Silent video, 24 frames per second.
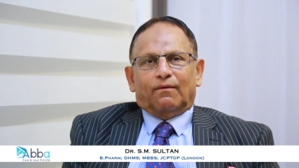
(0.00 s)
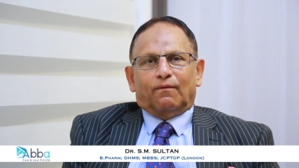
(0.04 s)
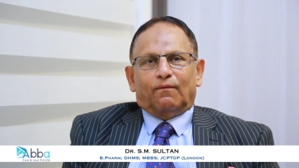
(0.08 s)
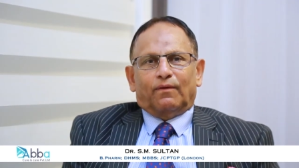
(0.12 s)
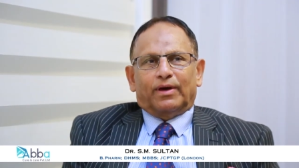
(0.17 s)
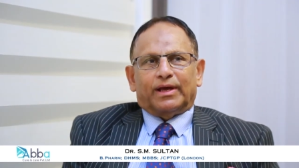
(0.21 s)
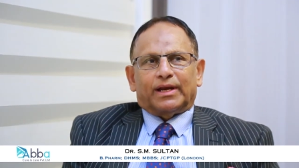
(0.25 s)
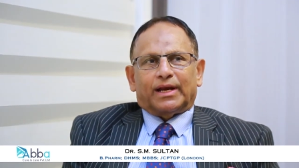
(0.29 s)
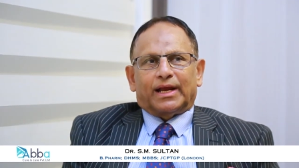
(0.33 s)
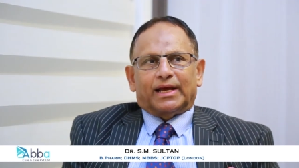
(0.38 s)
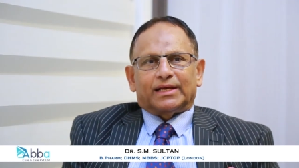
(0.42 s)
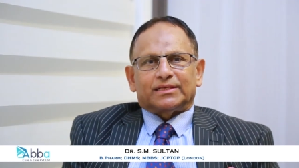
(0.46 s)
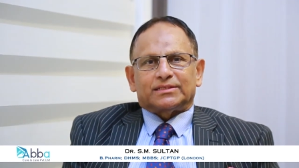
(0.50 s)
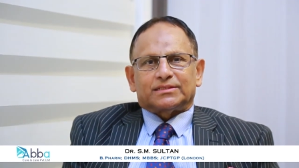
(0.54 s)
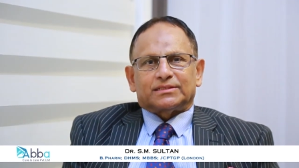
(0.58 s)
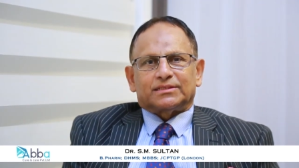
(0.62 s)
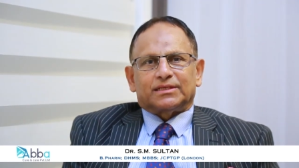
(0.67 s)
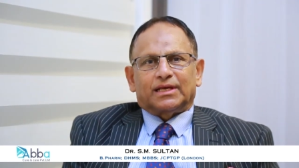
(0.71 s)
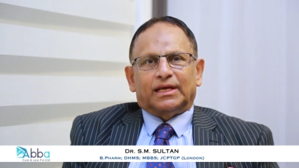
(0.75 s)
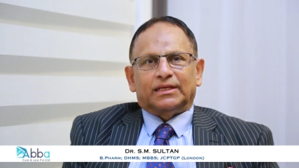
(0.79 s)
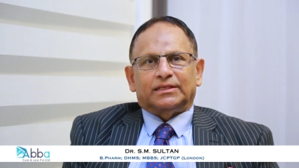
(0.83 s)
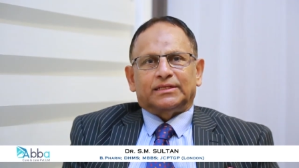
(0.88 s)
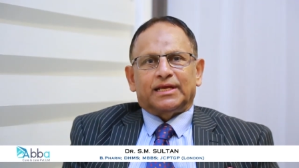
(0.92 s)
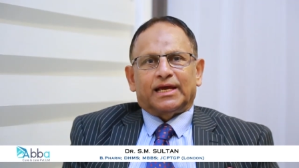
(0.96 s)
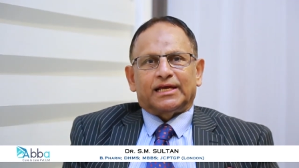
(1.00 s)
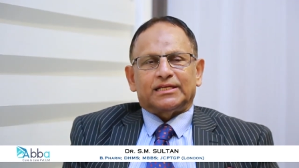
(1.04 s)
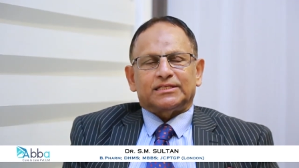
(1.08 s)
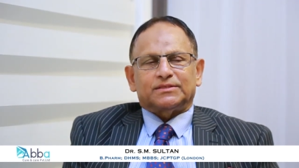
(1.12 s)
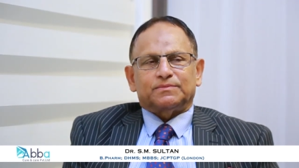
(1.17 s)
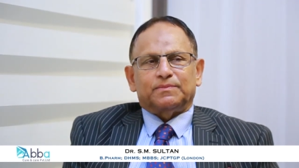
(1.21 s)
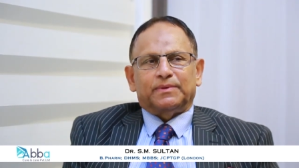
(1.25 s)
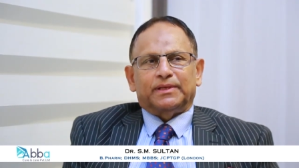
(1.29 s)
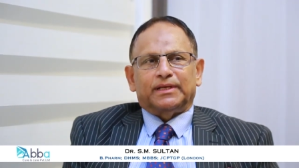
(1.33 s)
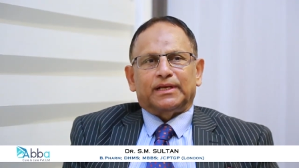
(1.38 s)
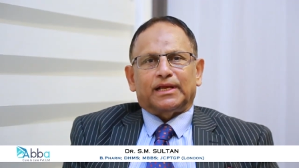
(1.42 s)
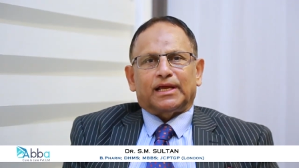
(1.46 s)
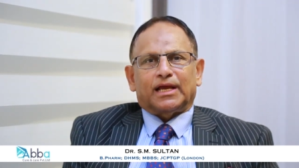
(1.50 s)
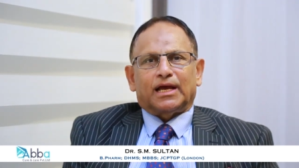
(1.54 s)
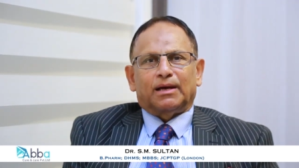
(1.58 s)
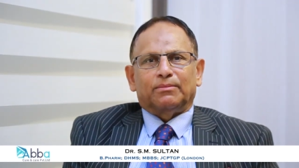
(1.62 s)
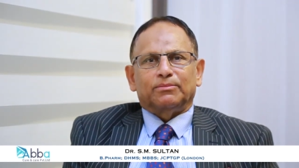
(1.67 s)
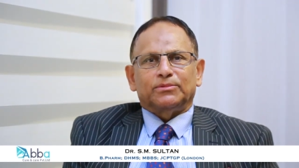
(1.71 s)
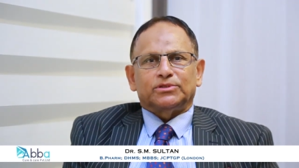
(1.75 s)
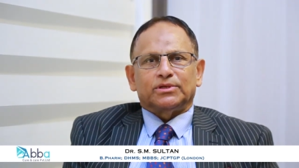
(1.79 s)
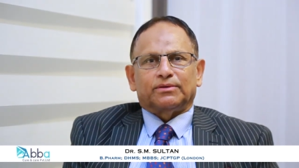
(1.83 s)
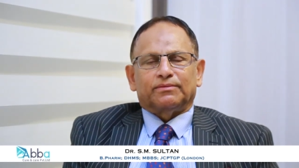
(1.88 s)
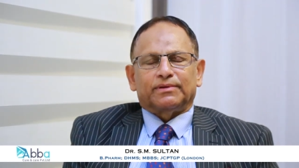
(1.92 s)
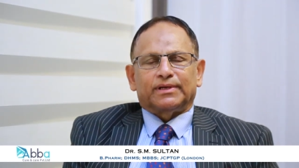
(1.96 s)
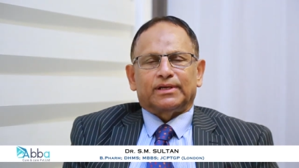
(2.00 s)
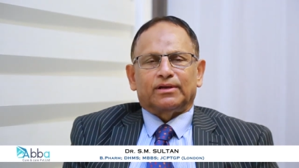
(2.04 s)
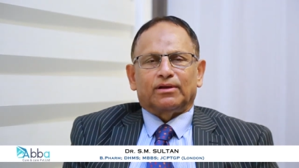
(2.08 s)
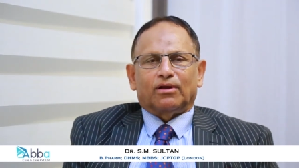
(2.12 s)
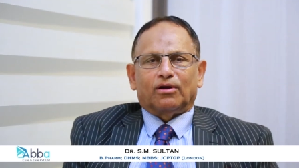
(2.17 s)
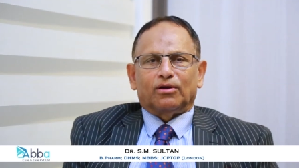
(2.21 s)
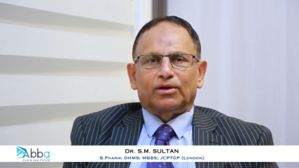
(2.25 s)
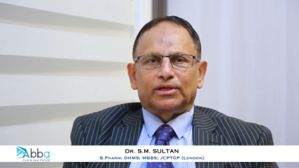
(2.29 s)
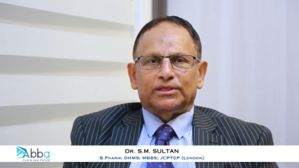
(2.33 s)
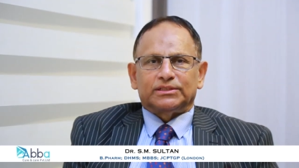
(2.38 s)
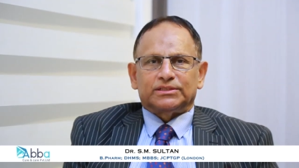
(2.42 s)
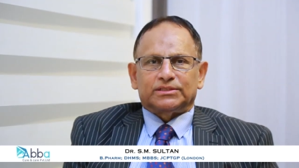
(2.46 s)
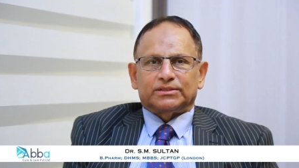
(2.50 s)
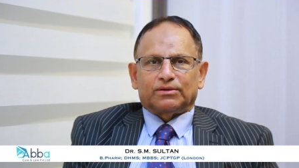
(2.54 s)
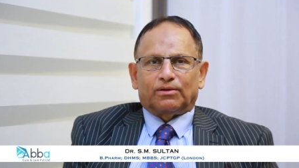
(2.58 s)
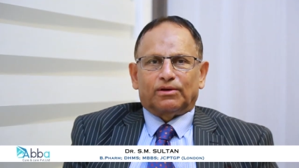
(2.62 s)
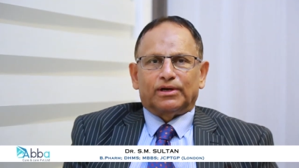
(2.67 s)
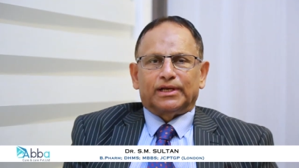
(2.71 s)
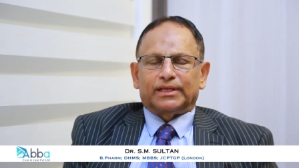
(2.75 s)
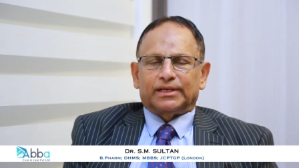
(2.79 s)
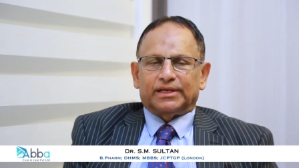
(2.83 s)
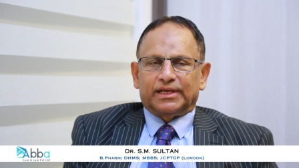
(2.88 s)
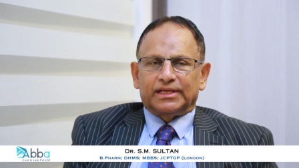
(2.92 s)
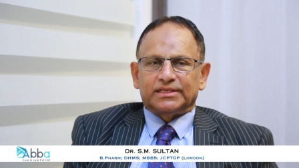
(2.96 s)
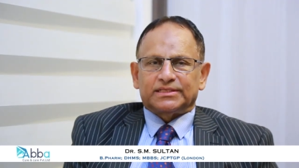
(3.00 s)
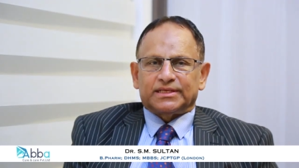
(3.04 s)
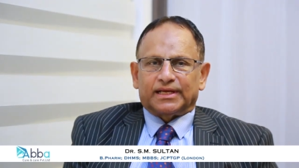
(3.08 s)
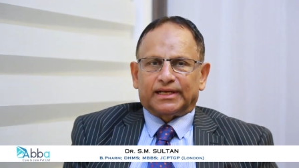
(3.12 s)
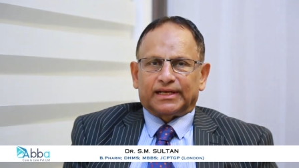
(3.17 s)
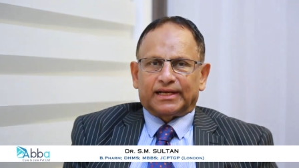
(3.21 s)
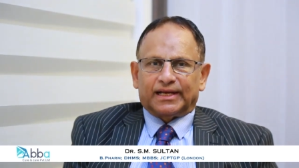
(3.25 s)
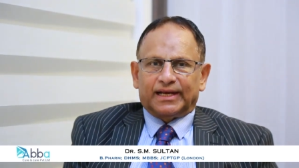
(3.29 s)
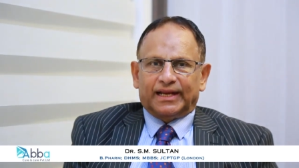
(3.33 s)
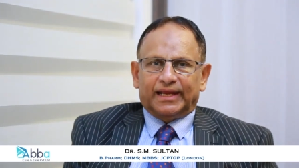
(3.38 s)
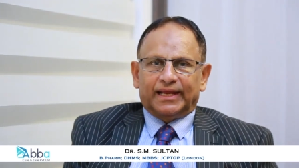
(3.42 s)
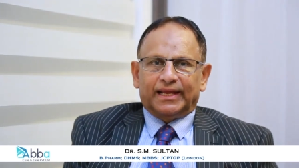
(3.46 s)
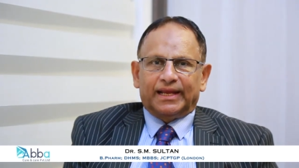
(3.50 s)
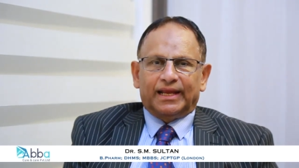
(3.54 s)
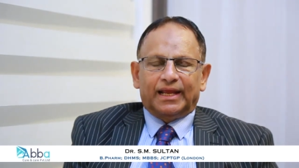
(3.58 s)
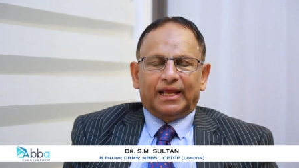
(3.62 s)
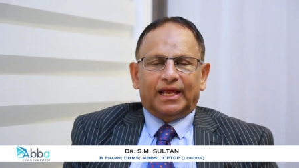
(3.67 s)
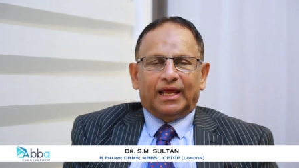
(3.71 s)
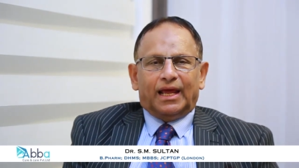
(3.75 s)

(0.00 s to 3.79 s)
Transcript: whereas it has been come to our knowledge only recently.